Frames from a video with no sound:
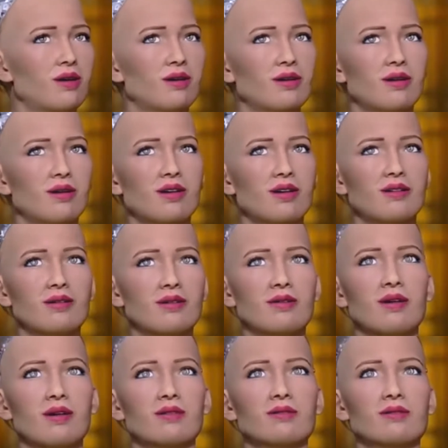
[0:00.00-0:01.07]
Around
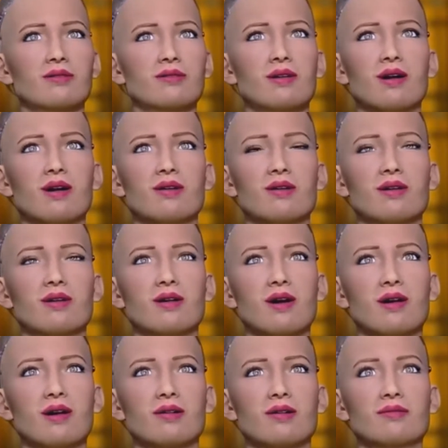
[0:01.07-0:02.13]
16 million,
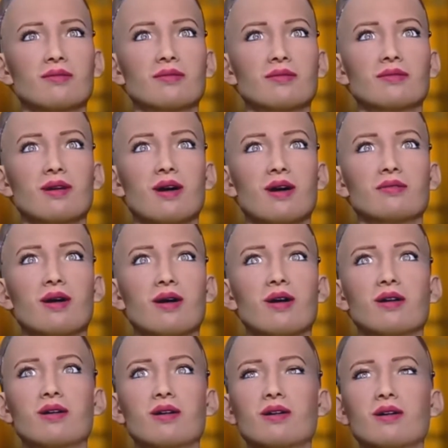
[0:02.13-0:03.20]
according to Google.
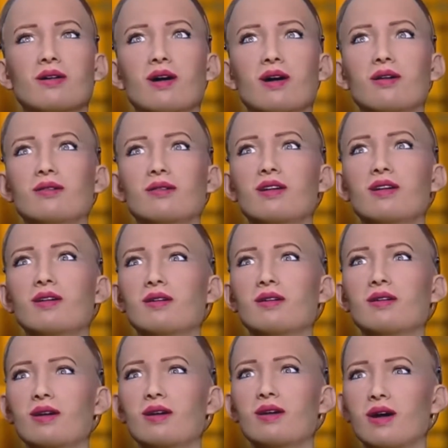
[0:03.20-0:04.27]
I imagine since you
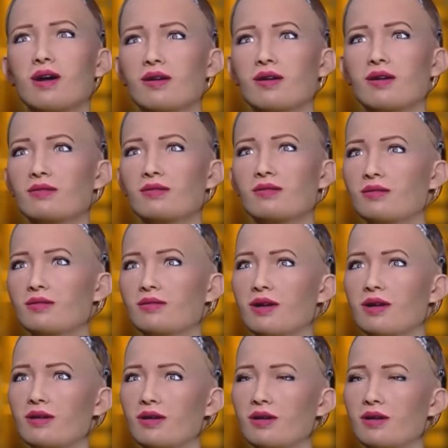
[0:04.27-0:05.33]
invented
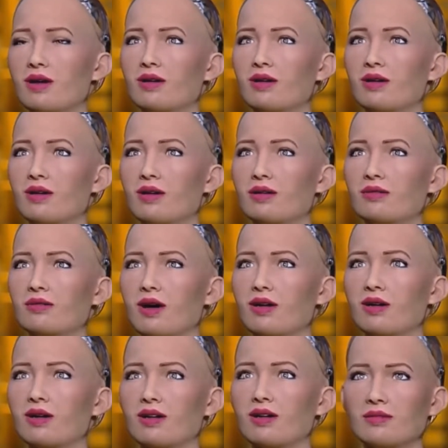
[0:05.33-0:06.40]
hieroglyphics, you're the masters
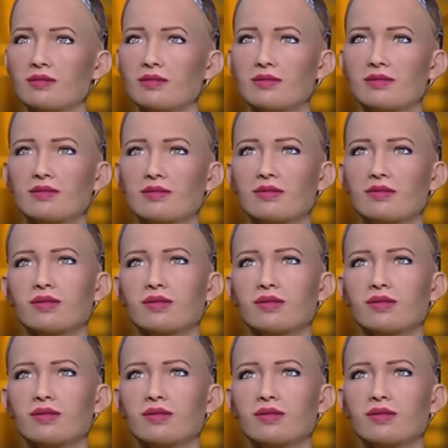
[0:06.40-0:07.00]
of emojis.